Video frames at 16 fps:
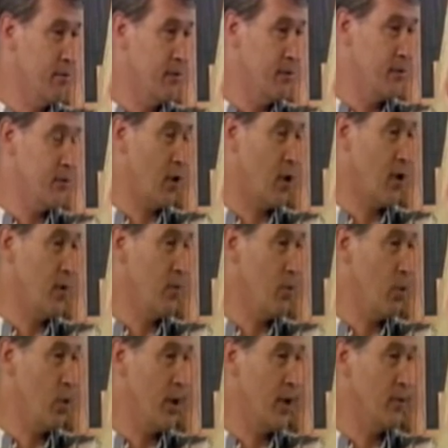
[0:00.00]
starting
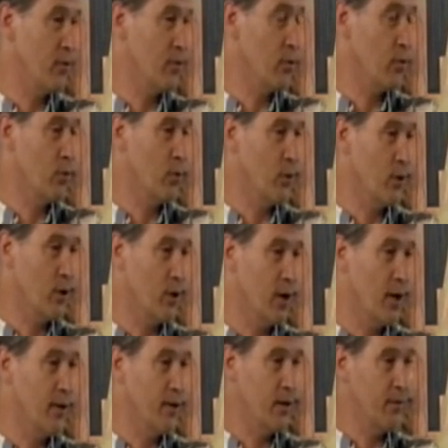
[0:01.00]
points or
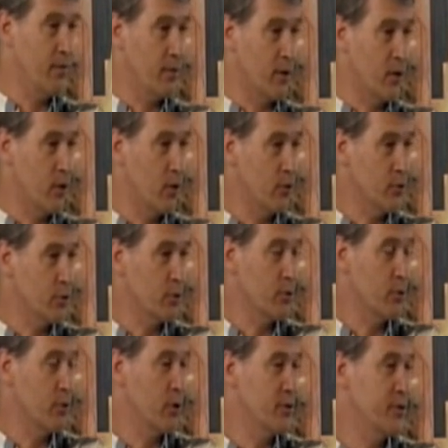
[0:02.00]
a different
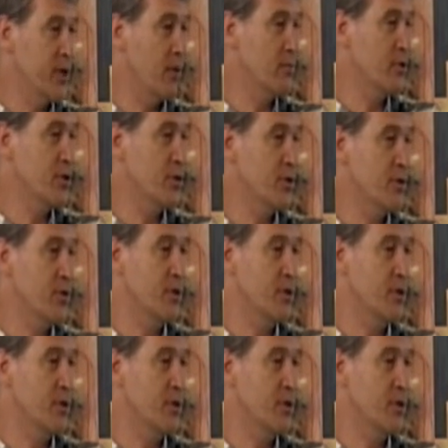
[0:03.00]
cultural assumptions,